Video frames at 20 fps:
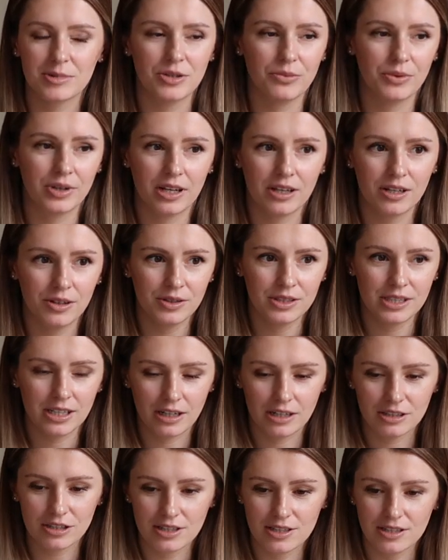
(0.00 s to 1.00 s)
So when I go in
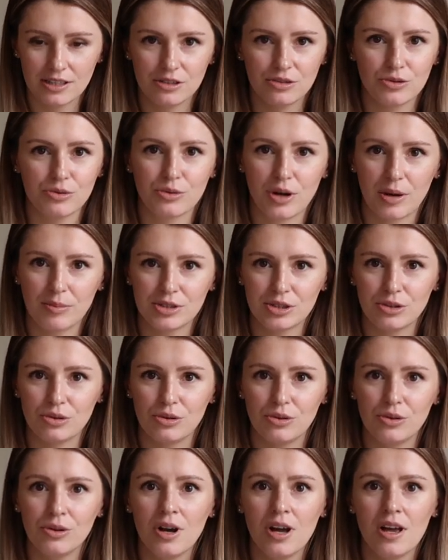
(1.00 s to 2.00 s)
there, I just need to grab
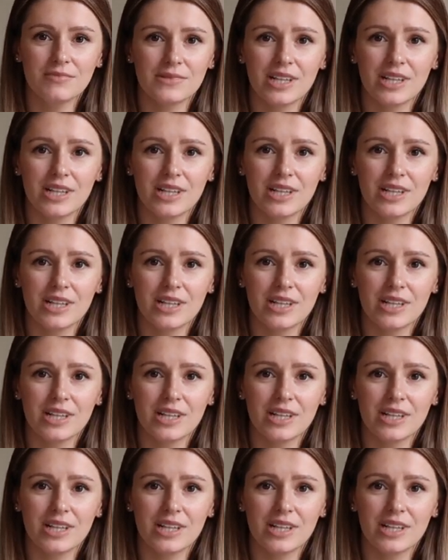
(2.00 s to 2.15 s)
2.